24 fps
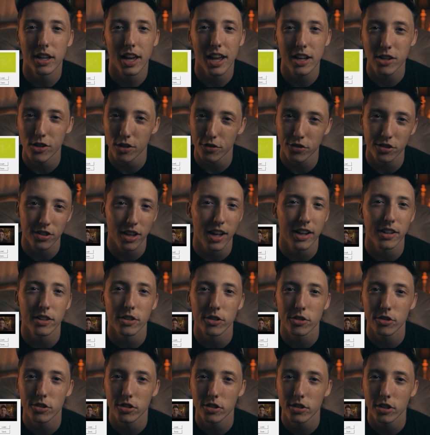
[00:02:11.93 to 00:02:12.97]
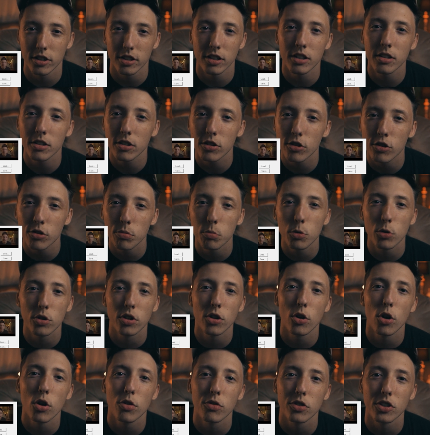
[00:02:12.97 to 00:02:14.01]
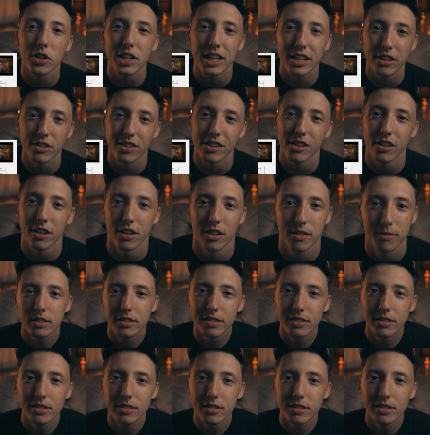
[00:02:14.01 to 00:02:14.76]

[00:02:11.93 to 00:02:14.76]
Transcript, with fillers: and you have sliders to smooth it over easier.